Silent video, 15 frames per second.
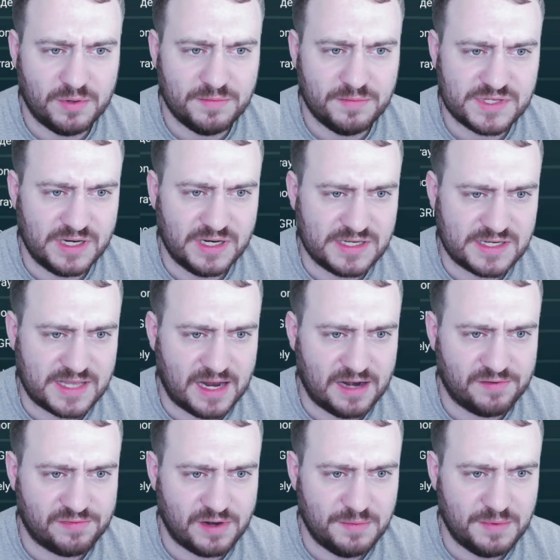So there's a
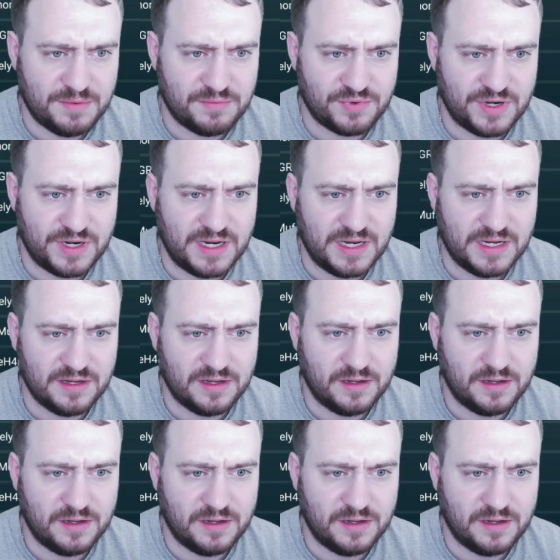Gallifrey member in here.